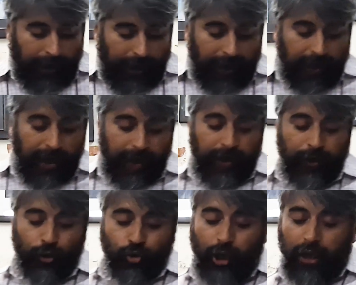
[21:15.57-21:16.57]
In
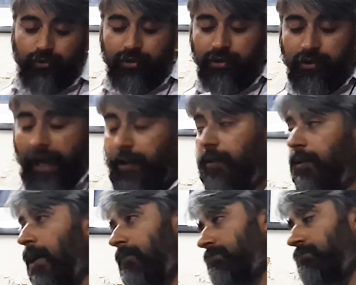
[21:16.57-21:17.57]

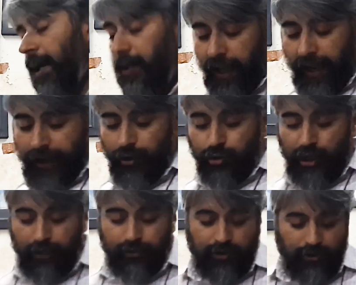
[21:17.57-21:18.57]
1999,
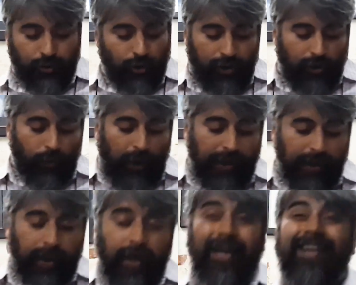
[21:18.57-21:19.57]
2000,
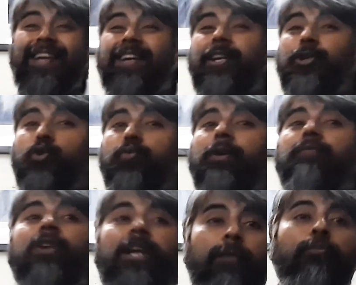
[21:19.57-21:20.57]
2001, it decreased to
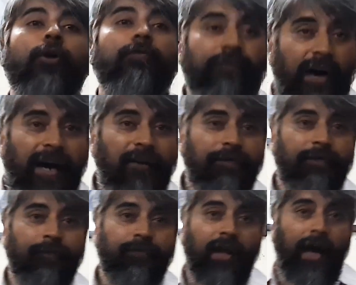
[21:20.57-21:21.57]

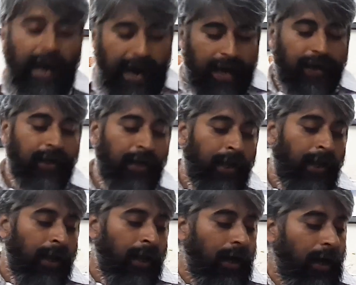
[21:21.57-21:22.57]
15.5, and
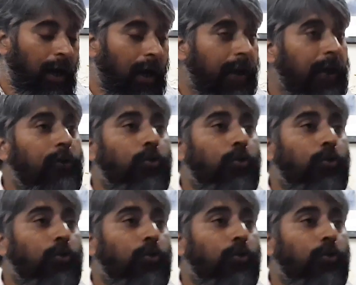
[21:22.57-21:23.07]
in